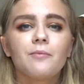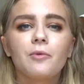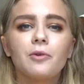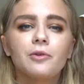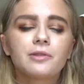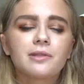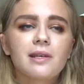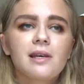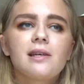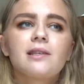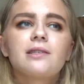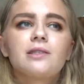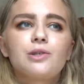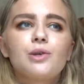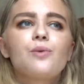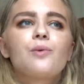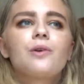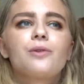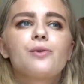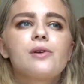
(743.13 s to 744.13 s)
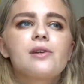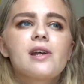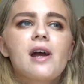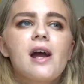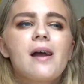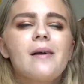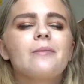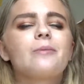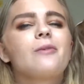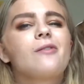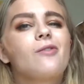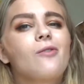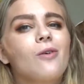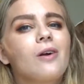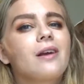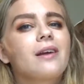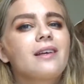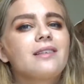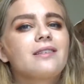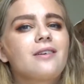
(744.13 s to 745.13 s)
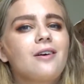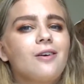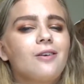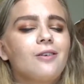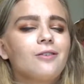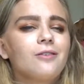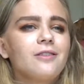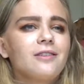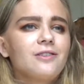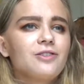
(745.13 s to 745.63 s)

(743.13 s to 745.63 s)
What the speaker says: Mostly it's 2 or 3 times before it gets all